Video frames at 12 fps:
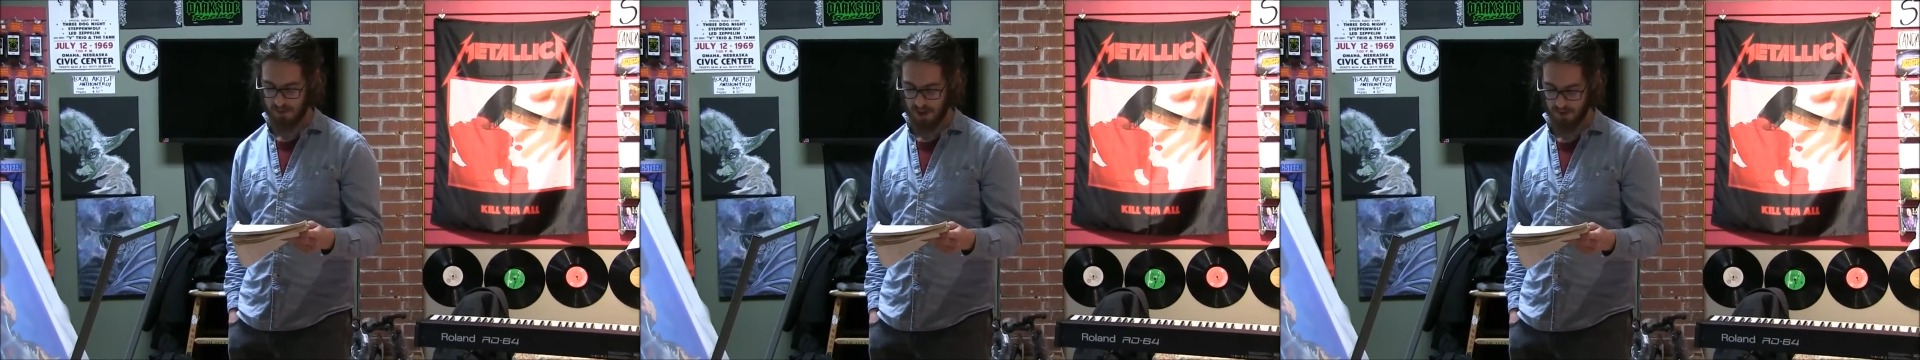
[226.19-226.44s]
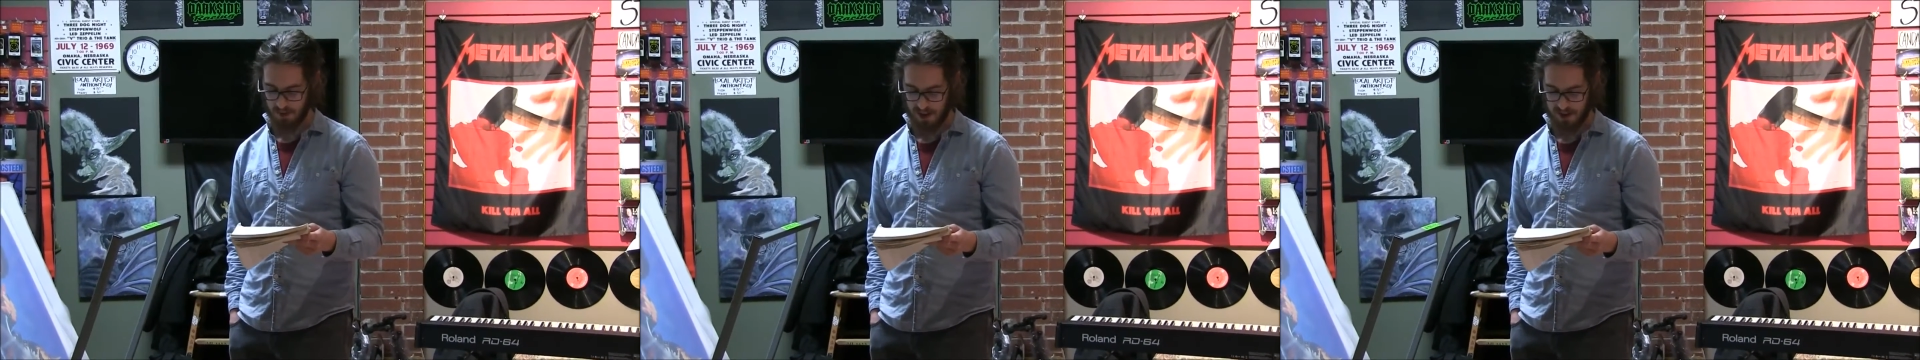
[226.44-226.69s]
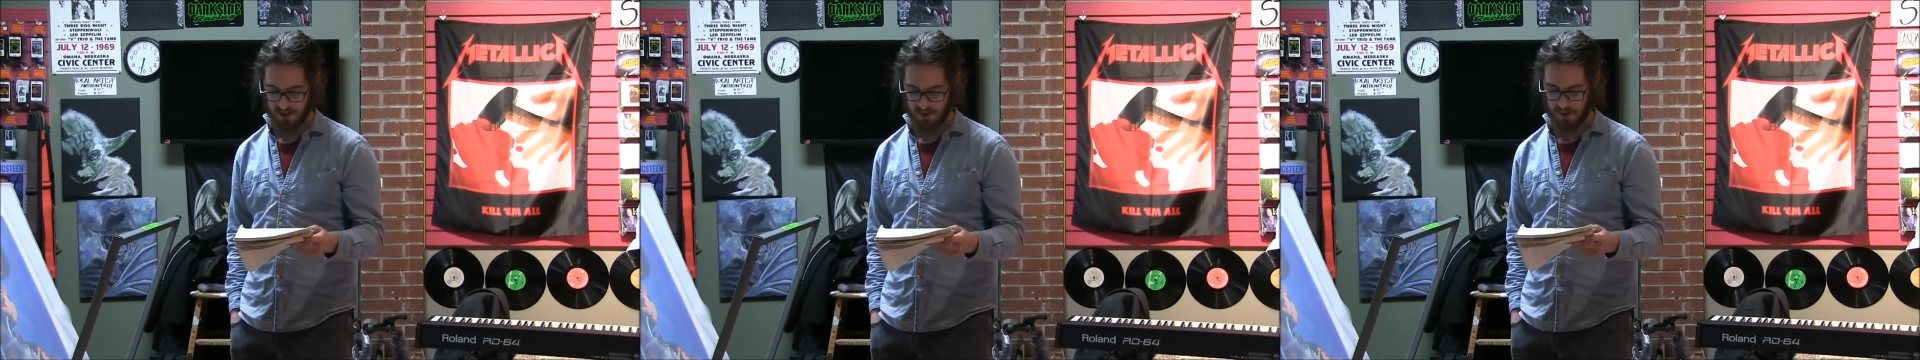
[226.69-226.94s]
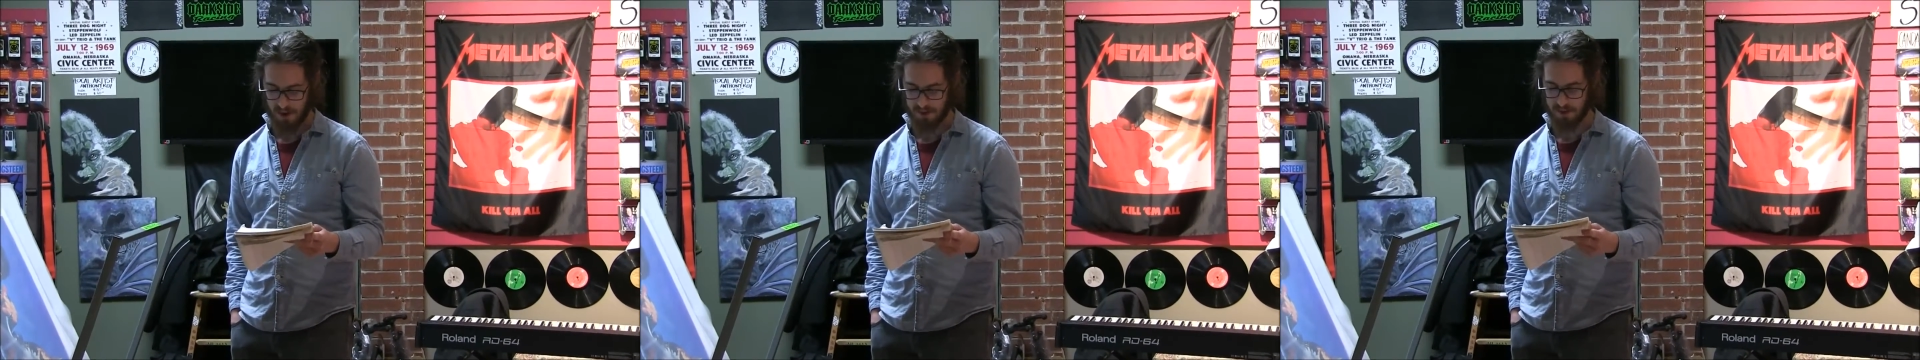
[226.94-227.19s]
my face and
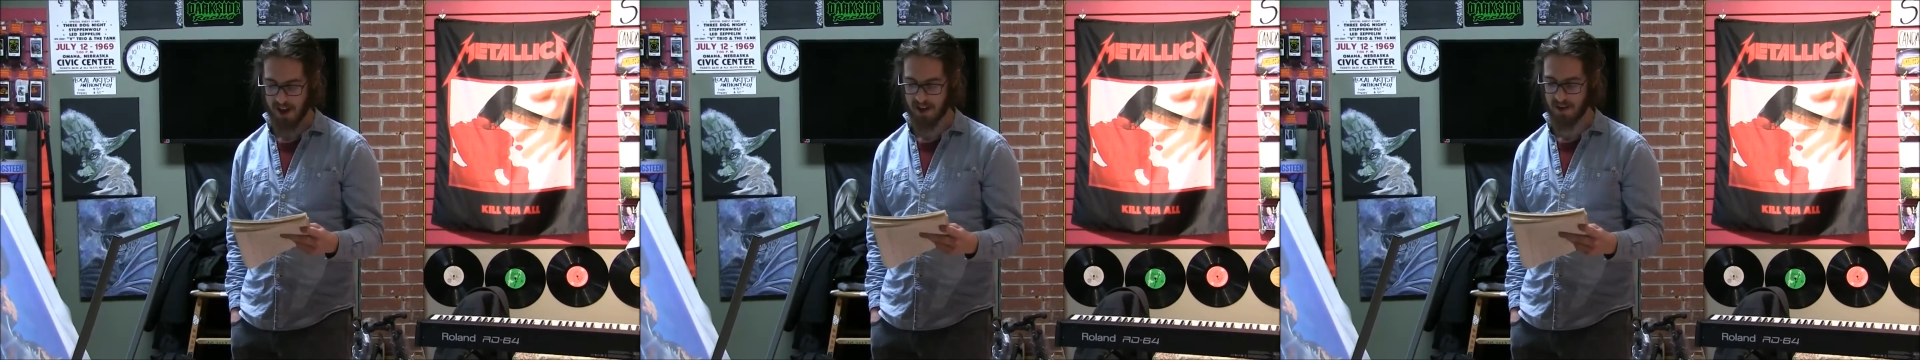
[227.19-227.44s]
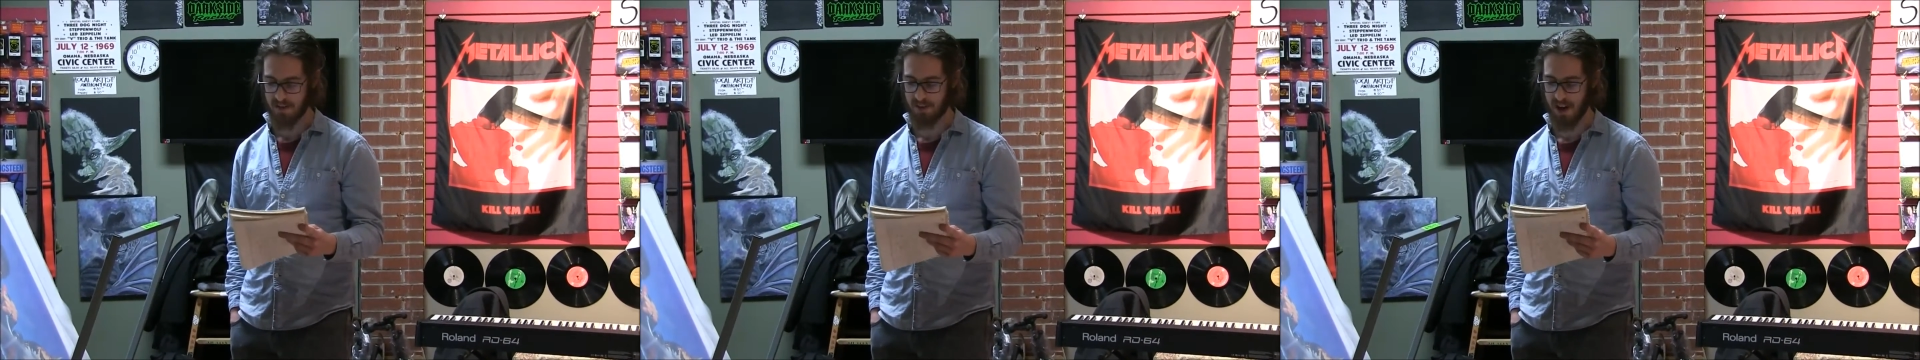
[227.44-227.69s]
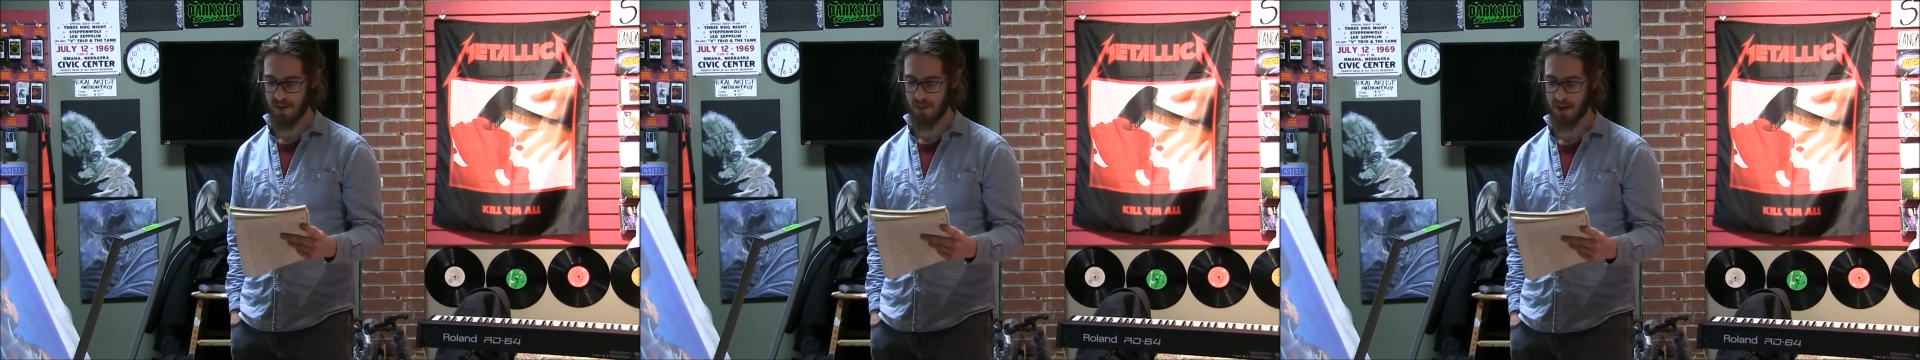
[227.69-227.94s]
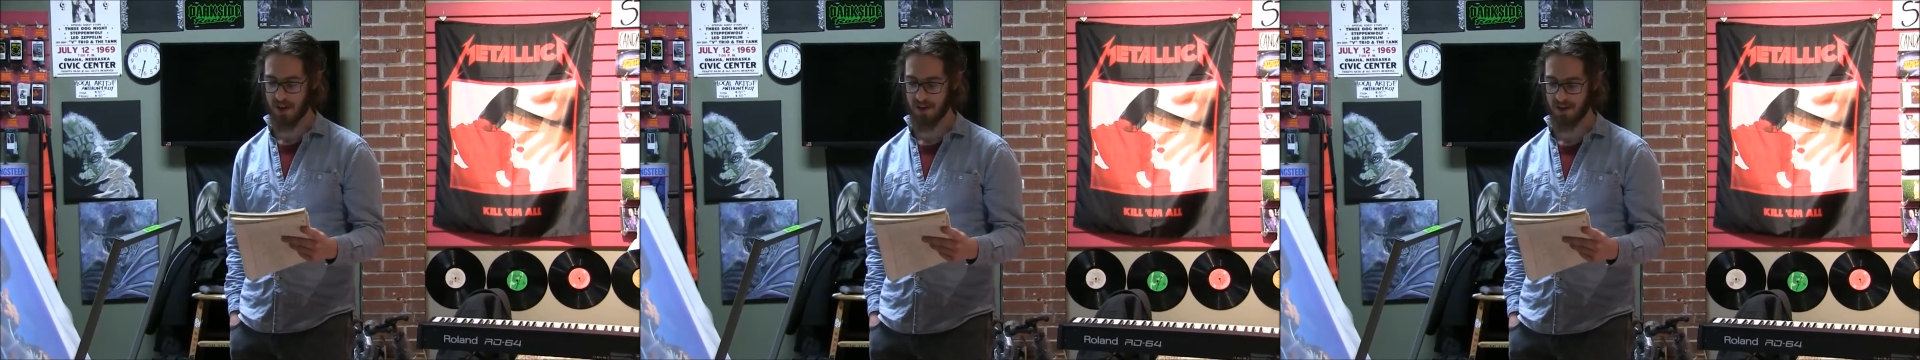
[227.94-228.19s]
fall flat on the flower
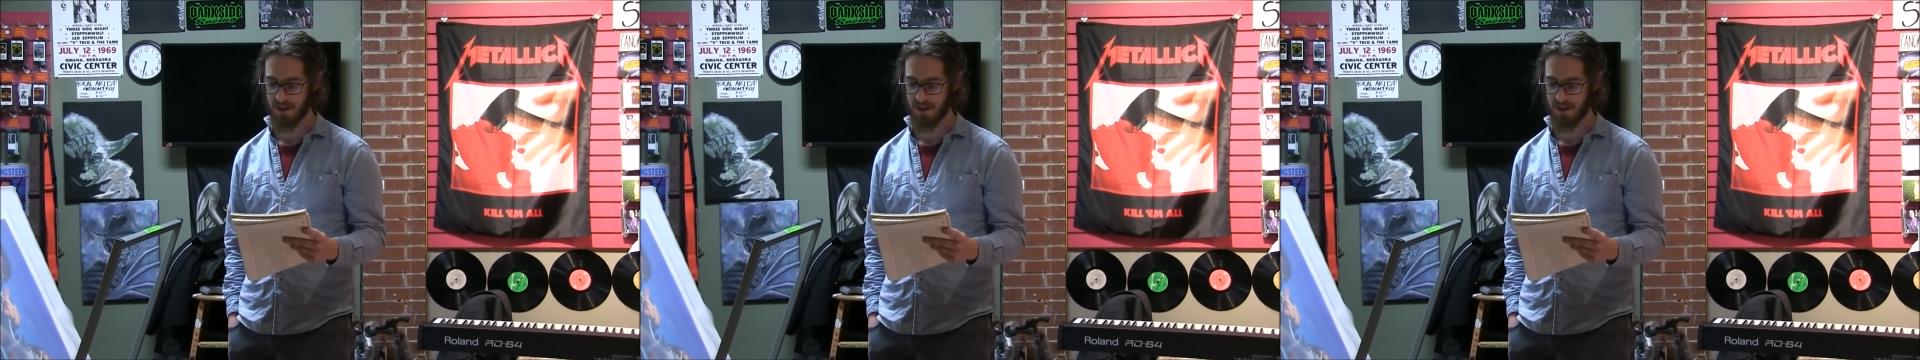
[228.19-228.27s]
bed.